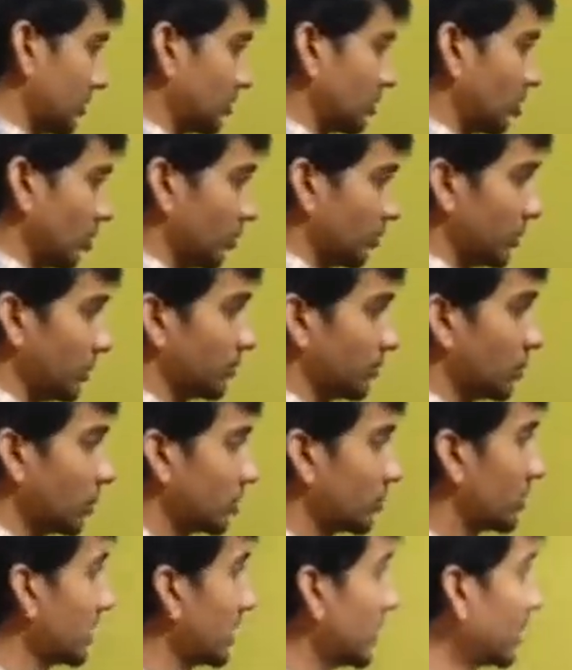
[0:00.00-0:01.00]
So
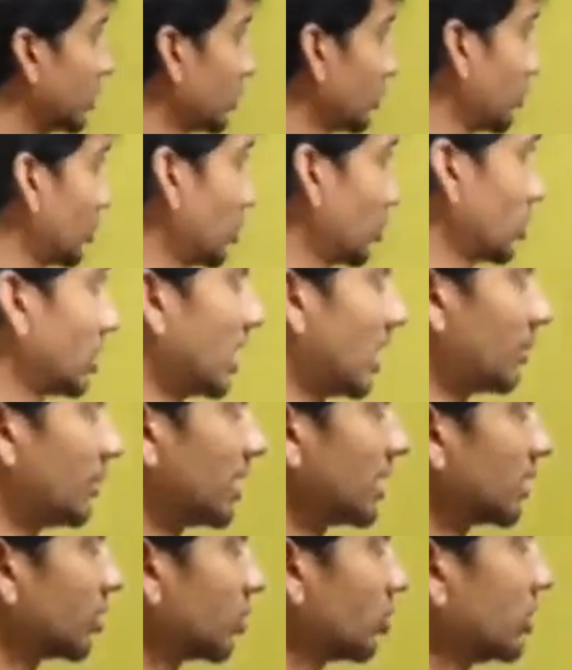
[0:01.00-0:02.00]
before we need to prove
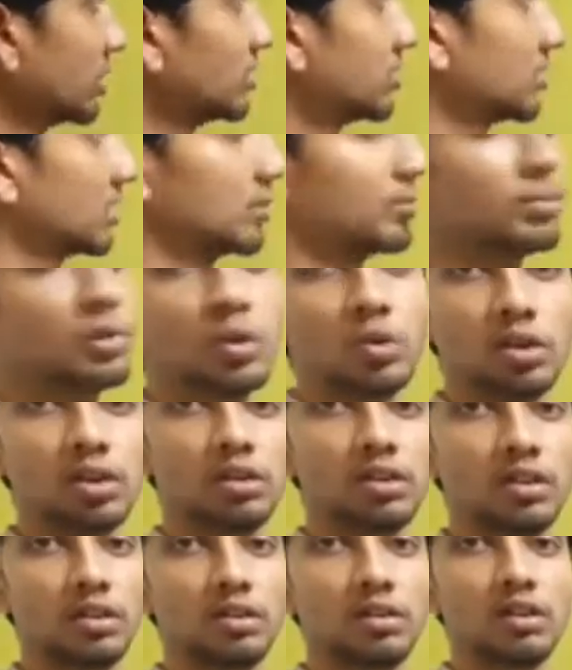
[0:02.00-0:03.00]
gamma 2 is
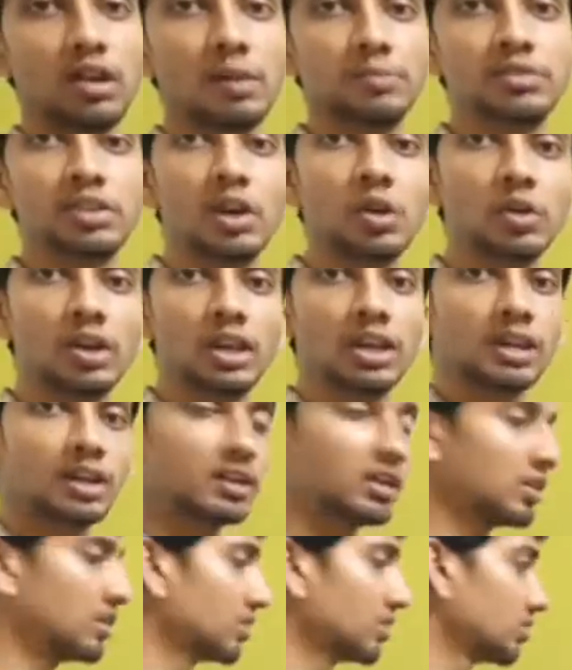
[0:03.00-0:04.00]
absolutely
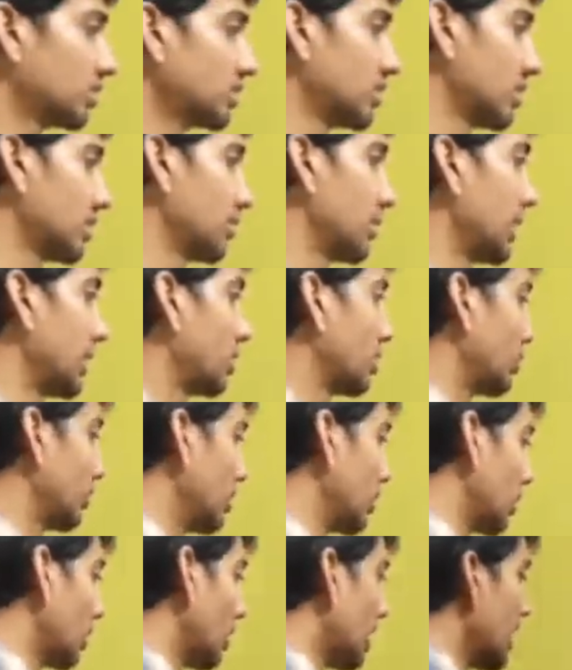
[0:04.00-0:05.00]
continuous with respect to
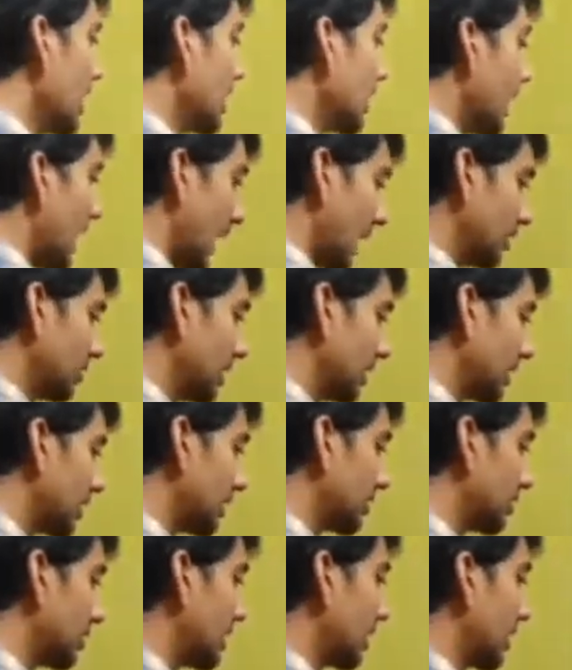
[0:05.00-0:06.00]
mu, I will
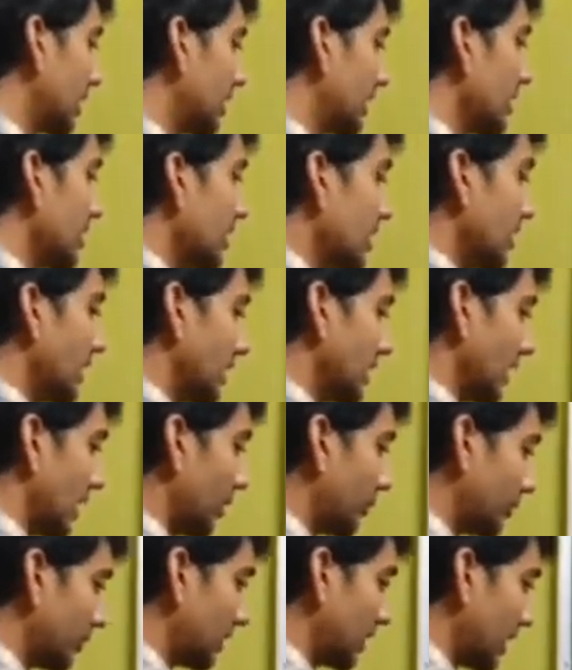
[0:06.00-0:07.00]
consider
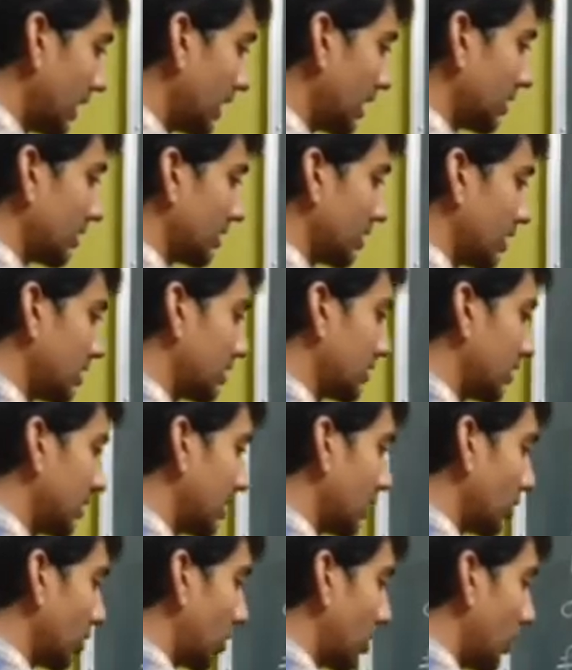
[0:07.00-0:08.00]
f greater than
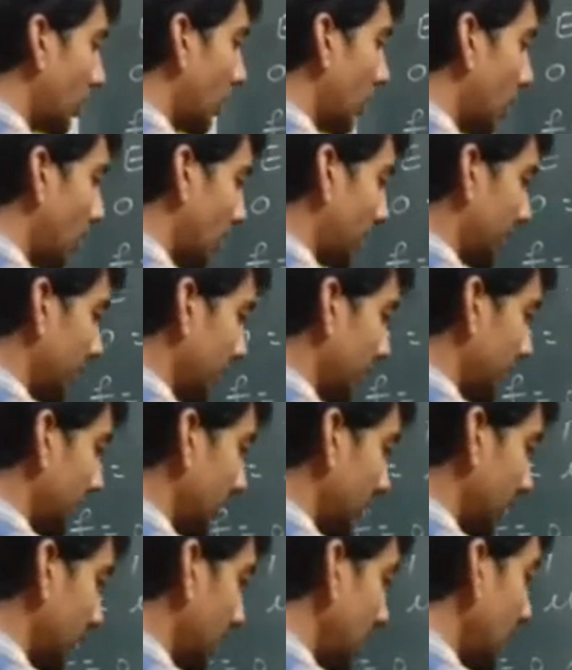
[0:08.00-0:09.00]
0 on
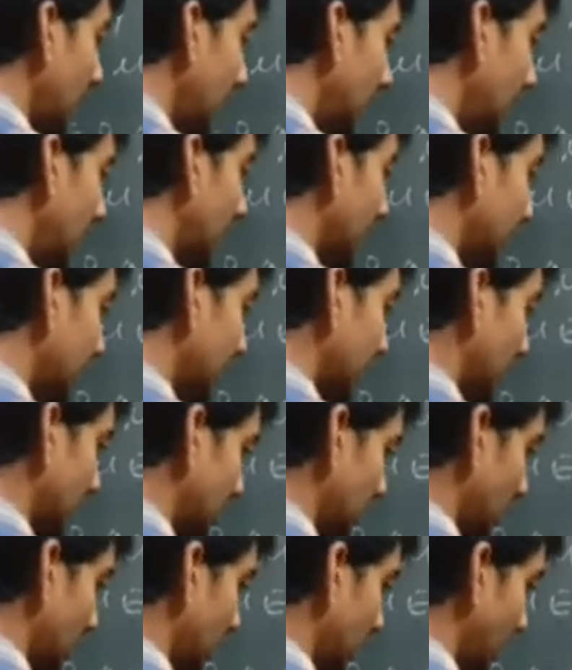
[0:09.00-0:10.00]
E
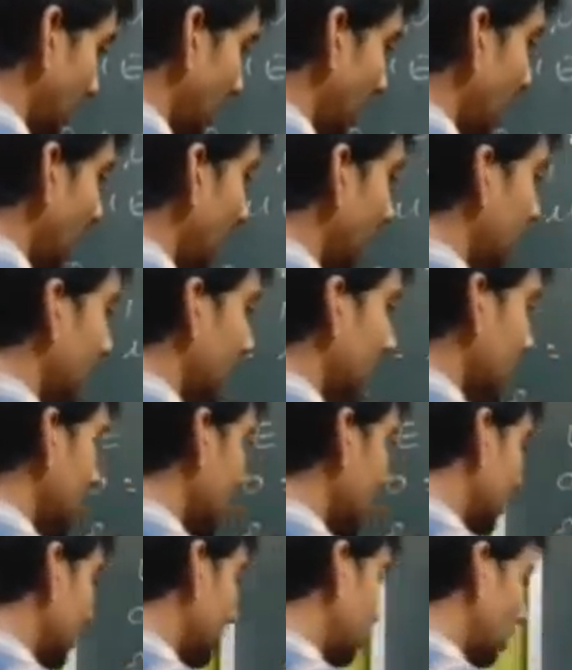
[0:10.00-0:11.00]
intersection A
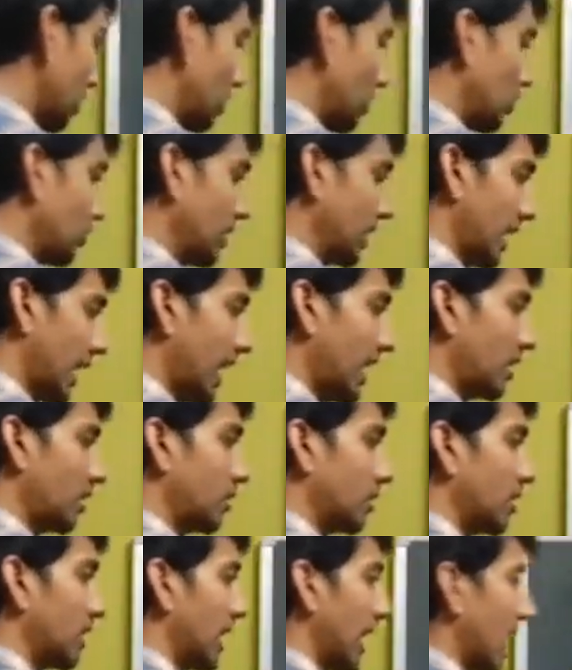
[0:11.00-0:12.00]
So we
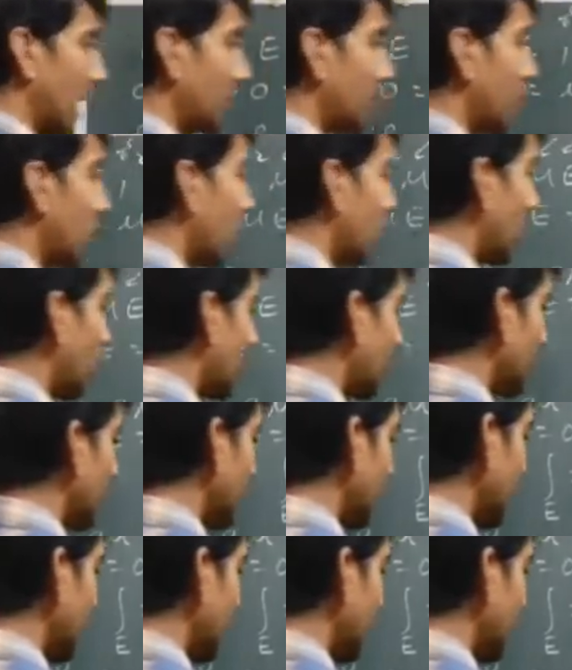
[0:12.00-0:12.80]
have lambda of